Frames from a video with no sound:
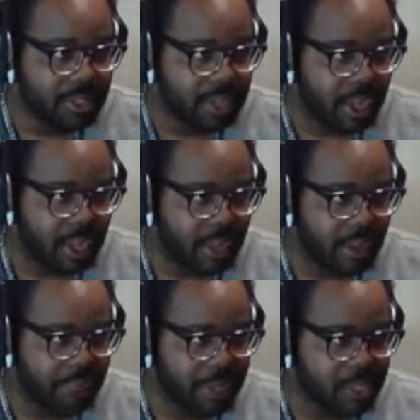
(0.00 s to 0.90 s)
So
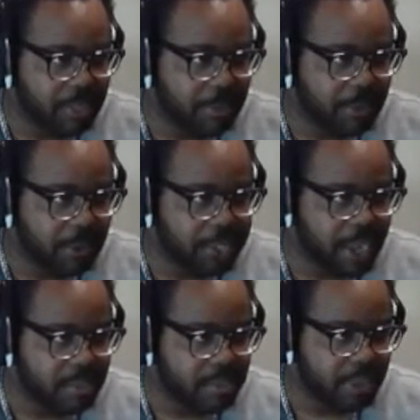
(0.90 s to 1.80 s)
yeah, I've messed up a few
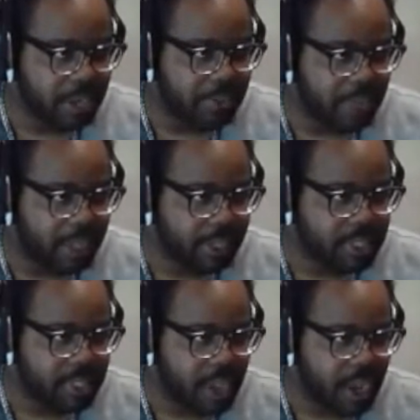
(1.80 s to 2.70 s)
times, but I've at
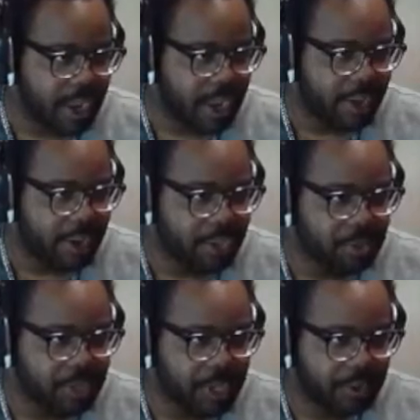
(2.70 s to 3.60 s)
least not had an
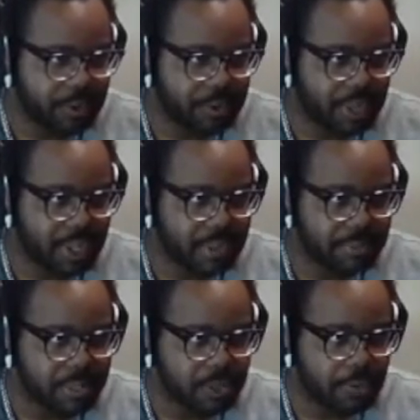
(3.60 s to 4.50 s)
extra cycle
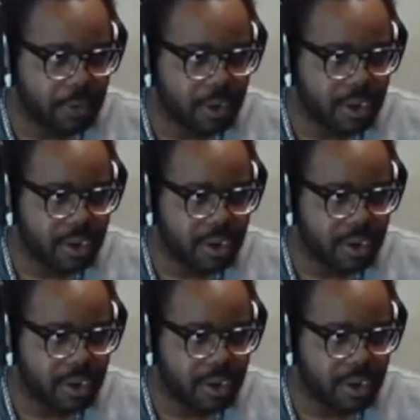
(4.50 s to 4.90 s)
so far.